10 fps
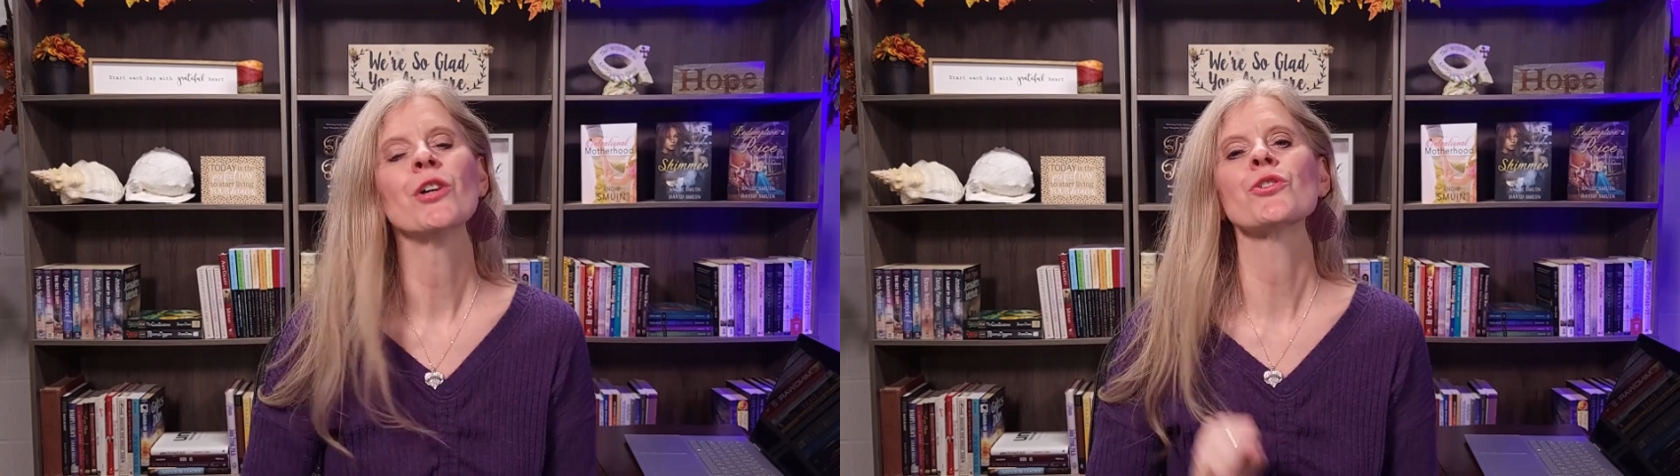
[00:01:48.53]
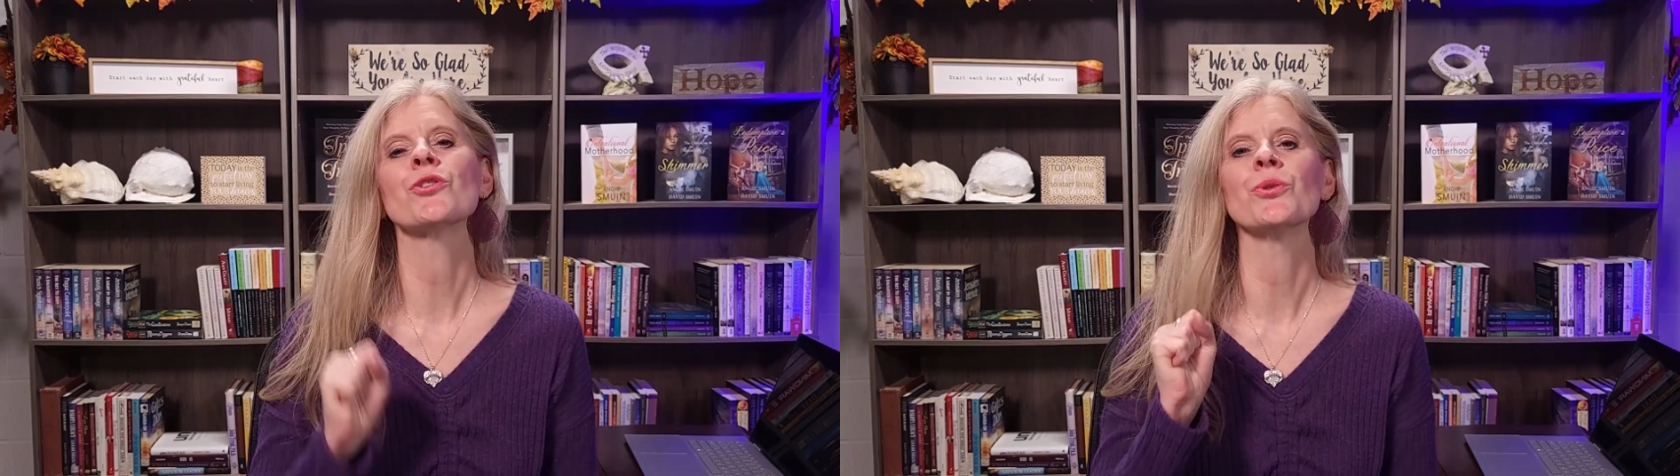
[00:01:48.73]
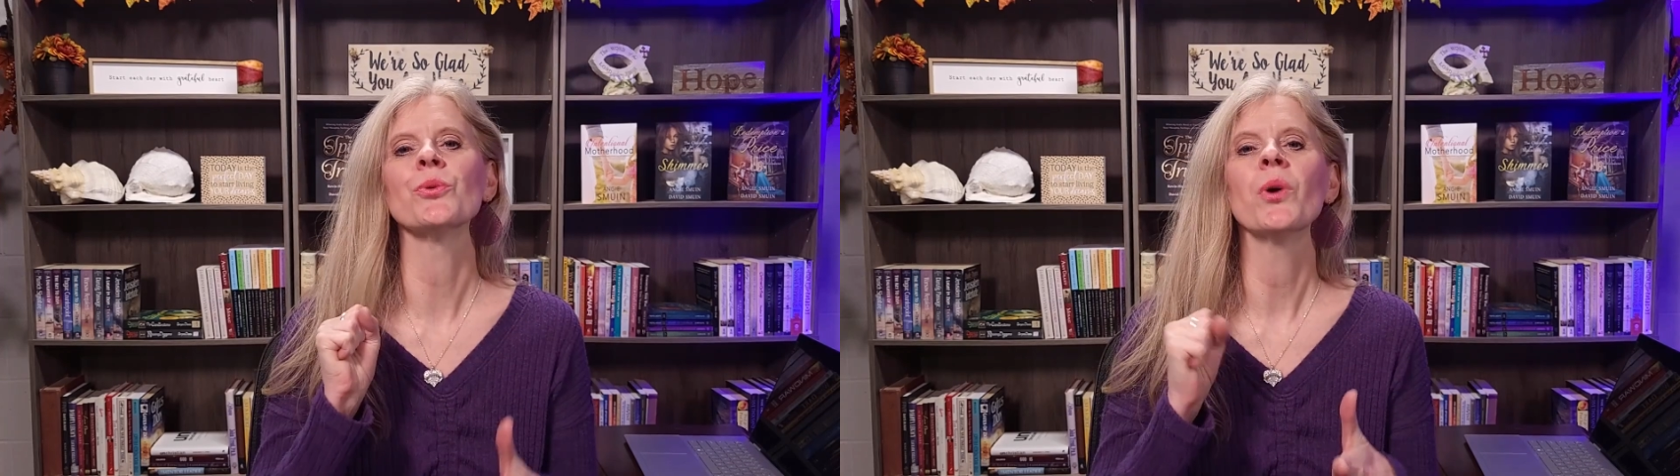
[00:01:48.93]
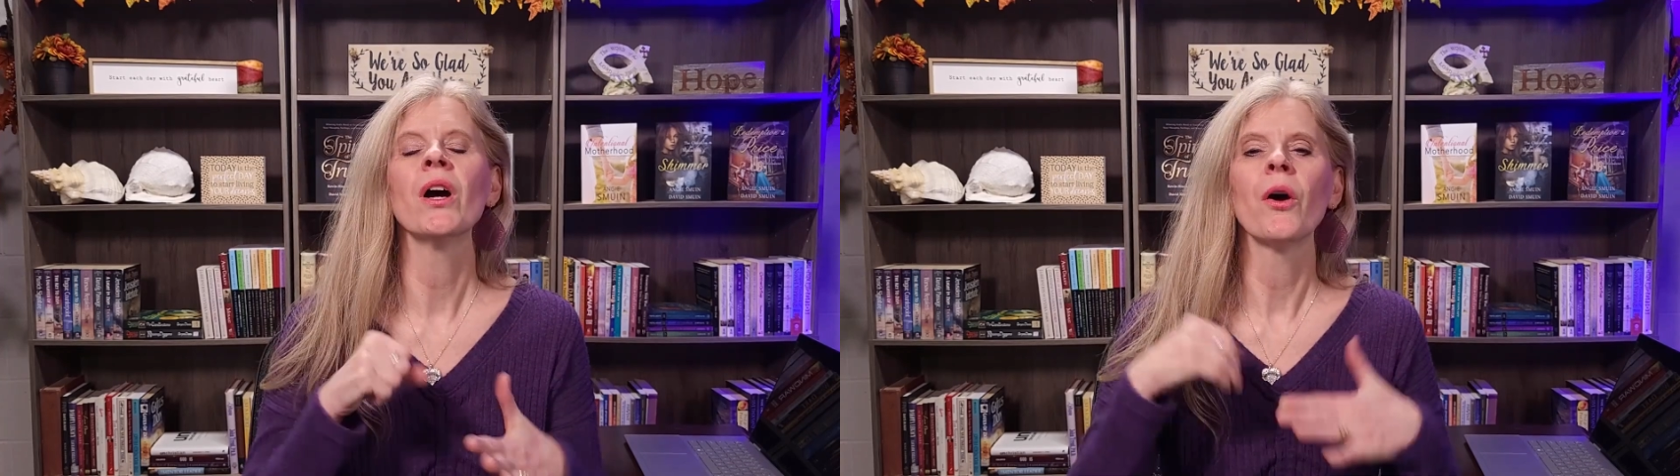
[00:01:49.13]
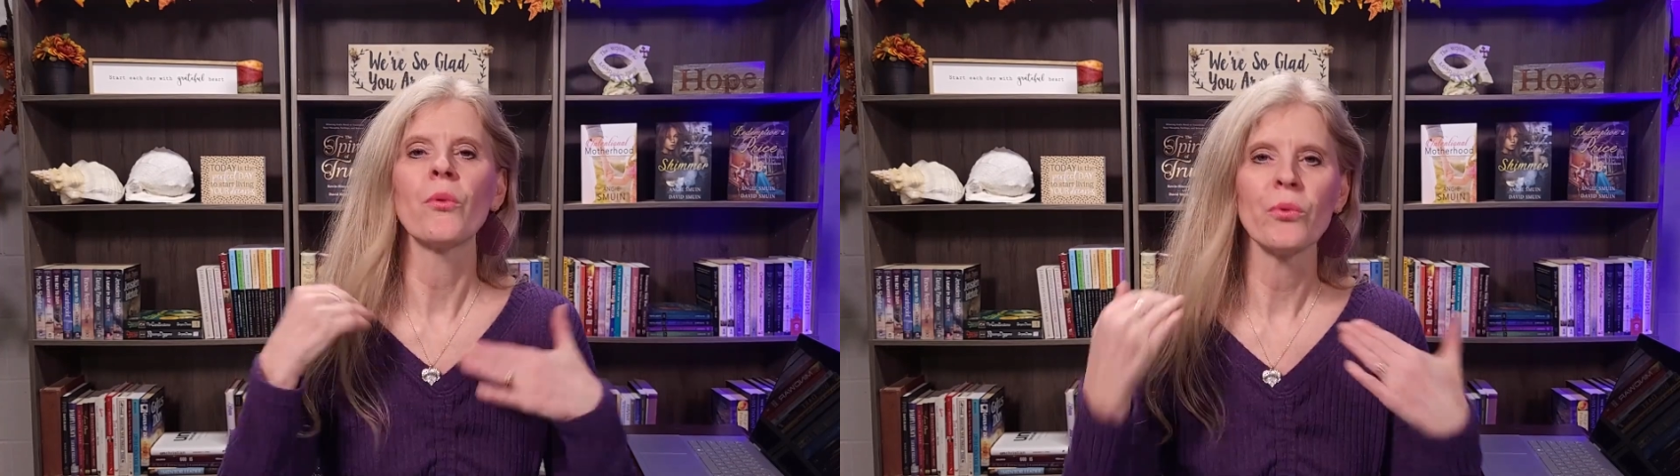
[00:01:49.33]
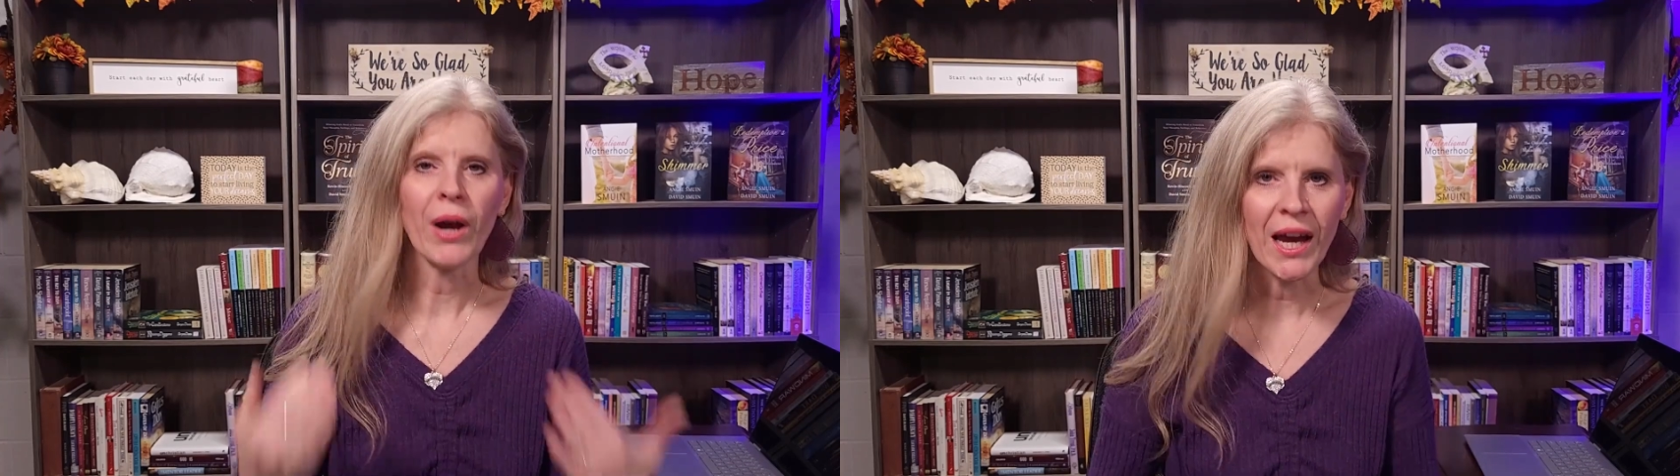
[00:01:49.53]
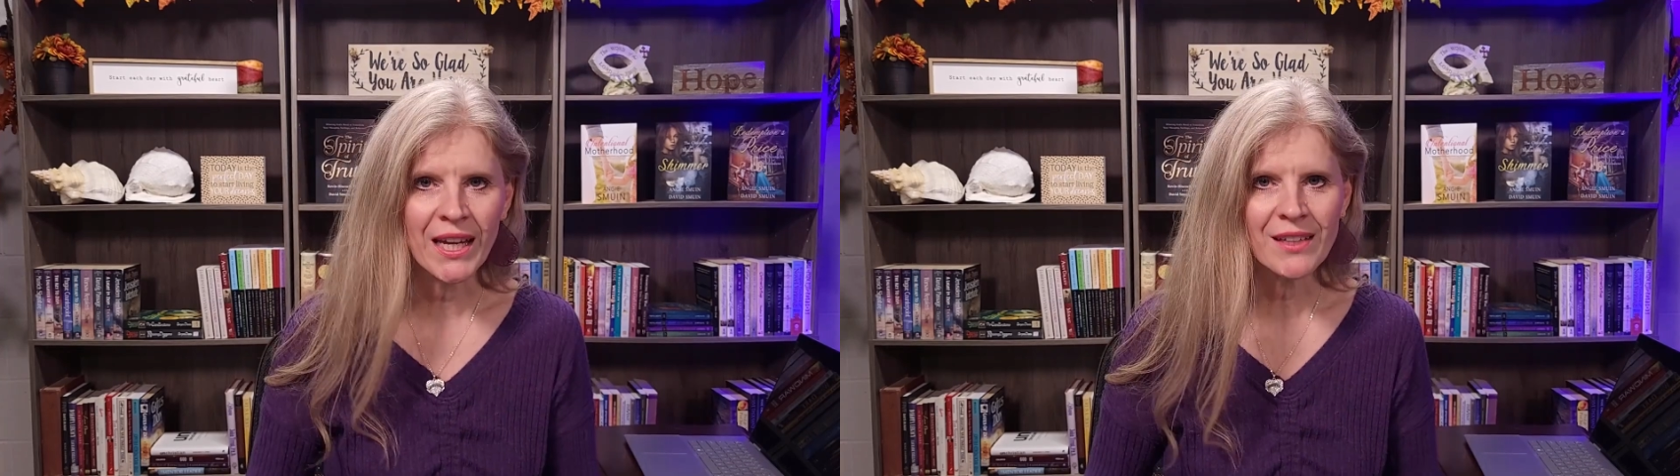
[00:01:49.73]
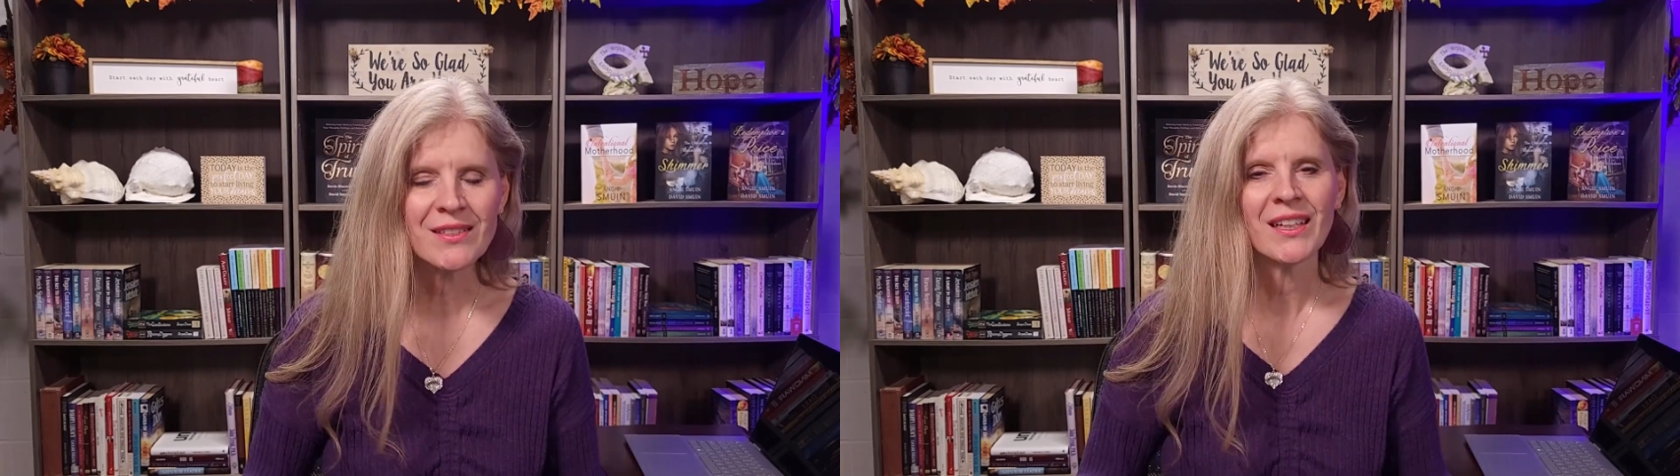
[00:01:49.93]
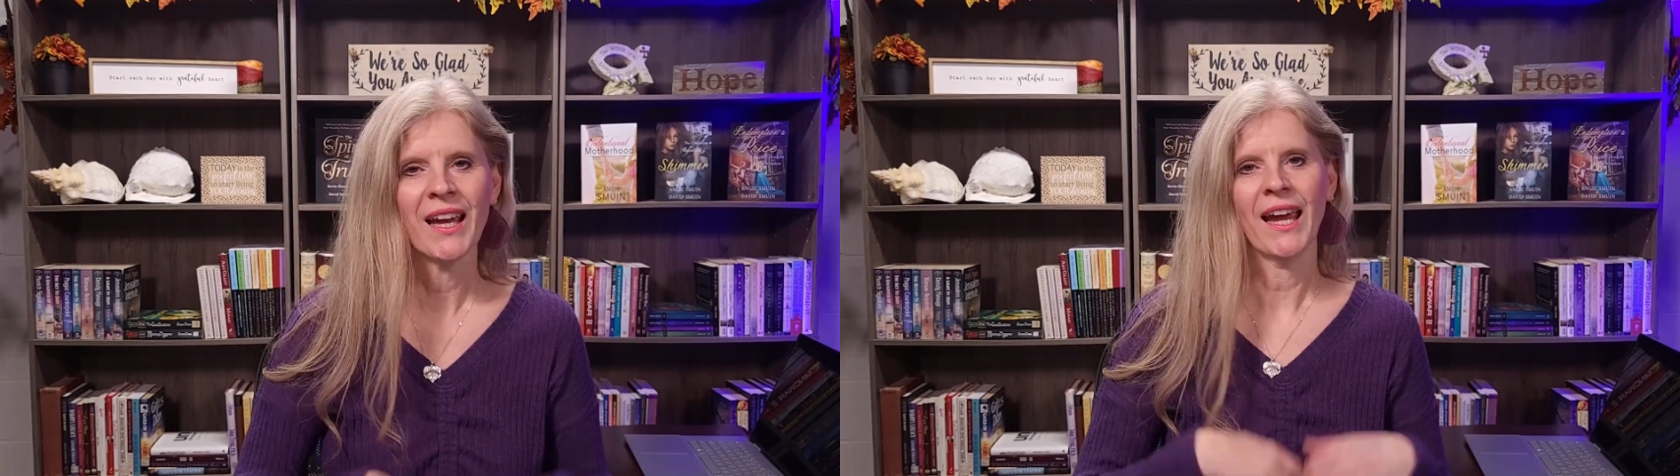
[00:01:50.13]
to write